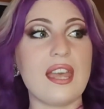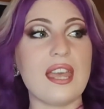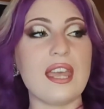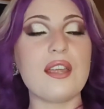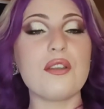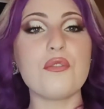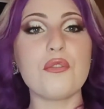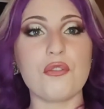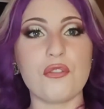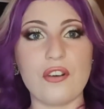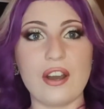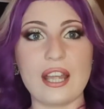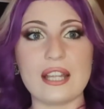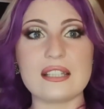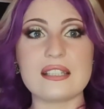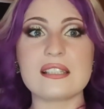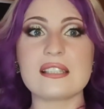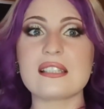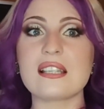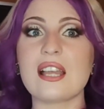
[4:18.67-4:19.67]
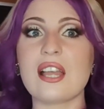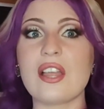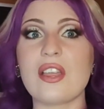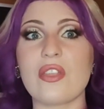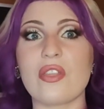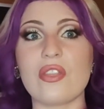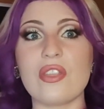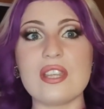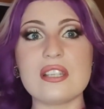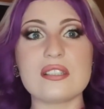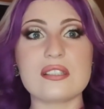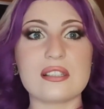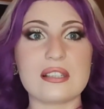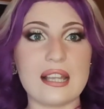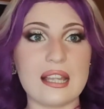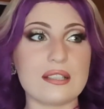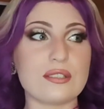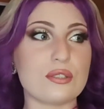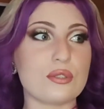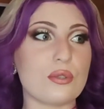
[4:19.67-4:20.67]
In France, this
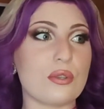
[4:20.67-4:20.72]
led